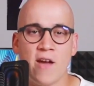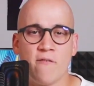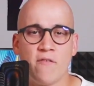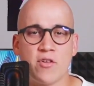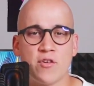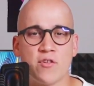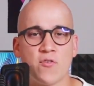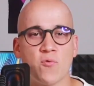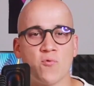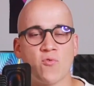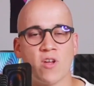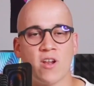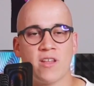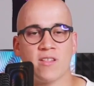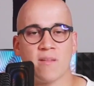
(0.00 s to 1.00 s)
which is
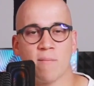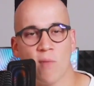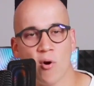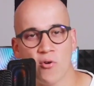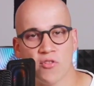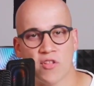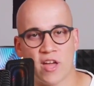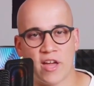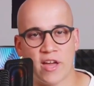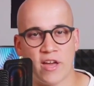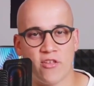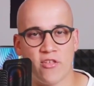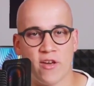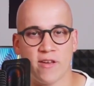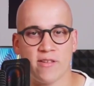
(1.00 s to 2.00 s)
usually the most
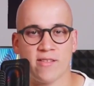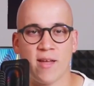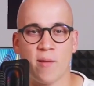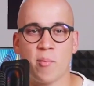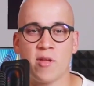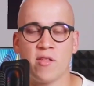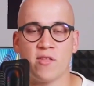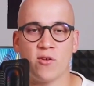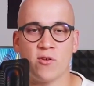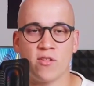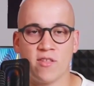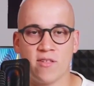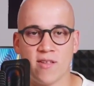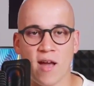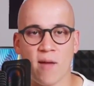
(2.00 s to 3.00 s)
engaging step in the
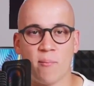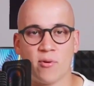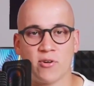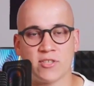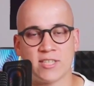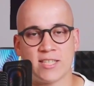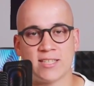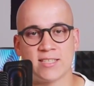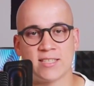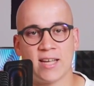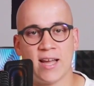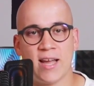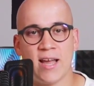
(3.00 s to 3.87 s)
design process.